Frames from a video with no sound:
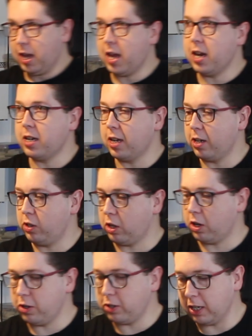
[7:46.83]
And
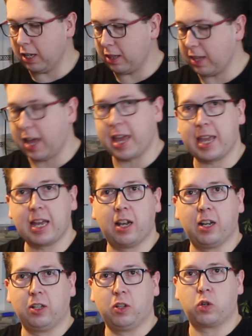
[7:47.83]
don't they
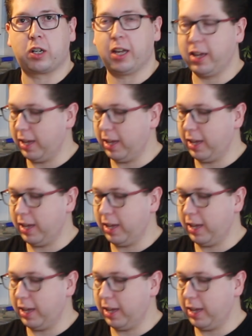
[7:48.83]
look